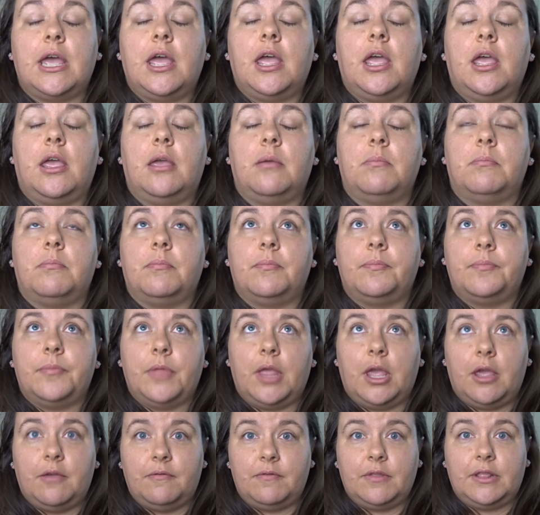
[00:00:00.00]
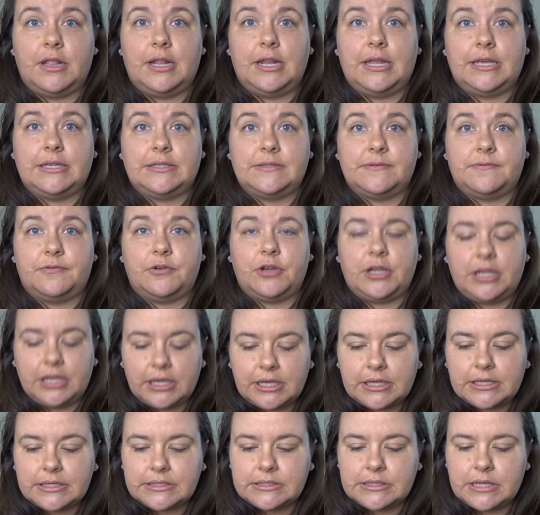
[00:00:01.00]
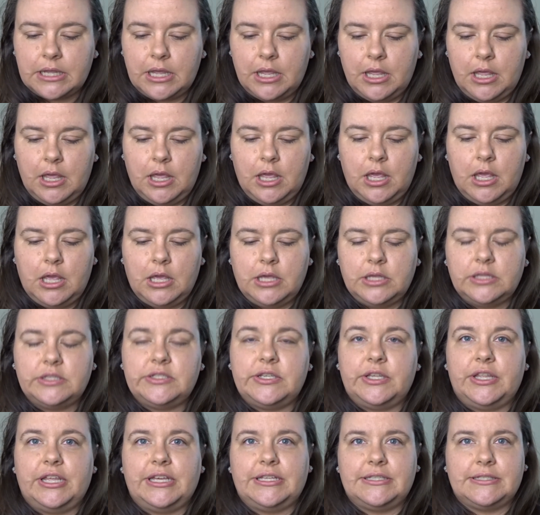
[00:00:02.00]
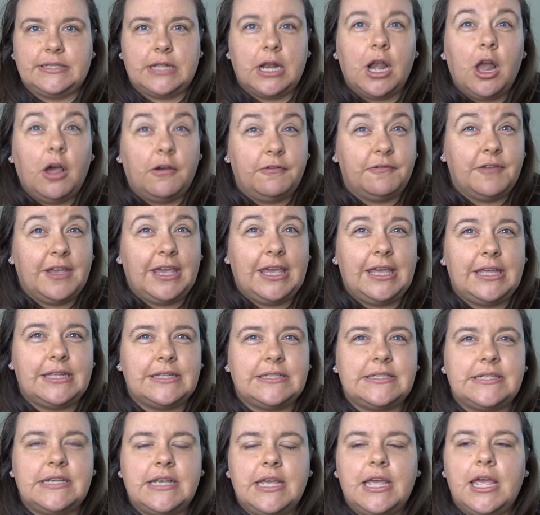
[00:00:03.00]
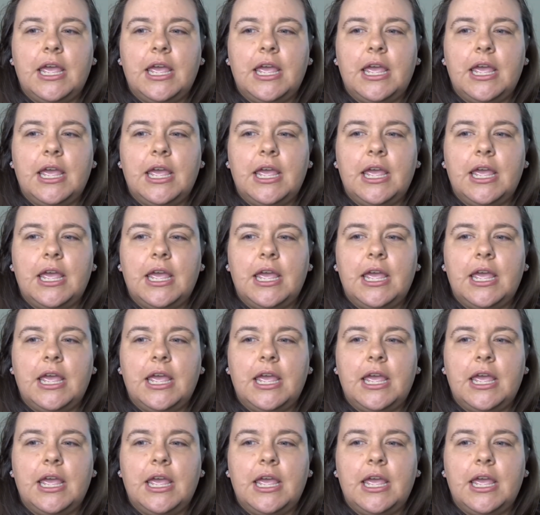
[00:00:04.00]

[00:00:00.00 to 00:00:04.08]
over the last 3 years. So that's Cloth Kit.